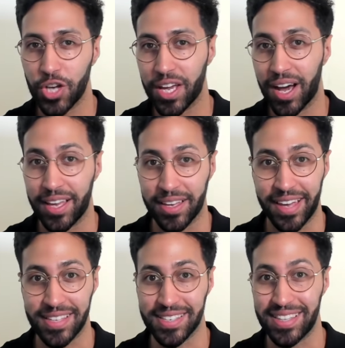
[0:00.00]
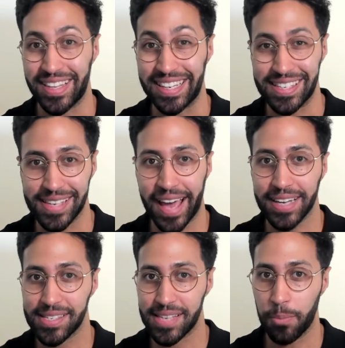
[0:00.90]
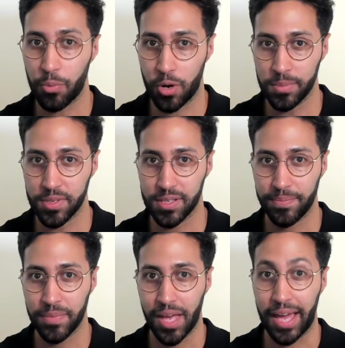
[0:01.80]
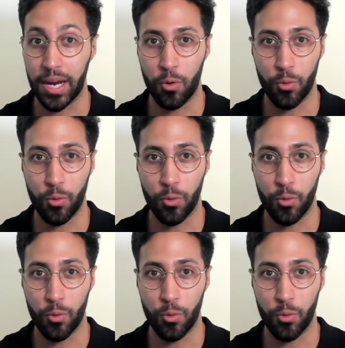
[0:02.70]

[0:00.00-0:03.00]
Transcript: AI gets the exact same prompt, and I'll